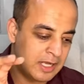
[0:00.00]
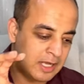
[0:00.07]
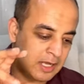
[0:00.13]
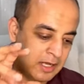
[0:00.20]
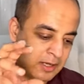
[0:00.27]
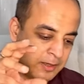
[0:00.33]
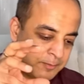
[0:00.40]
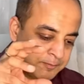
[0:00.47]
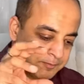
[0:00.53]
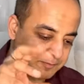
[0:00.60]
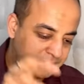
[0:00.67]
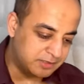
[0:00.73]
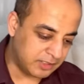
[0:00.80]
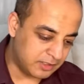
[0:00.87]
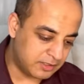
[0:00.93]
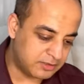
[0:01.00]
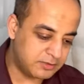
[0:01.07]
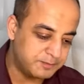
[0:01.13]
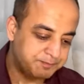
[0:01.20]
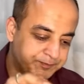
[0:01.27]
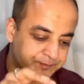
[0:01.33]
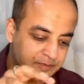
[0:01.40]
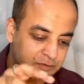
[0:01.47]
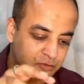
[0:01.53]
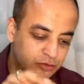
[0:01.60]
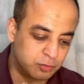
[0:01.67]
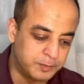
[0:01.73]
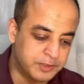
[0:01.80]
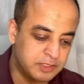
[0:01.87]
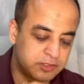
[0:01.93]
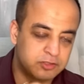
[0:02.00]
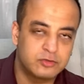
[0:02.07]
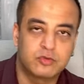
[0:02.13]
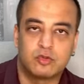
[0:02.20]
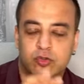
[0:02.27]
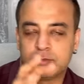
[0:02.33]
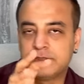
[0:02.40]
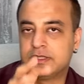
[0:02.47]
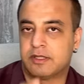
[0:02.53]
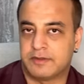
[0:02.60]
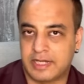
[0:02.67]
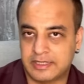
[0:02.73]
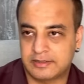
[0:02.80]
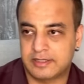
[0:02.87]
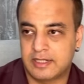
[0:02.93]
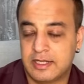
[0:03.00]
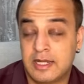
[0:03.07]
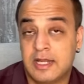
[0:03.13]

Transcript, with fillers: Um, there, Jupiter is going to be direct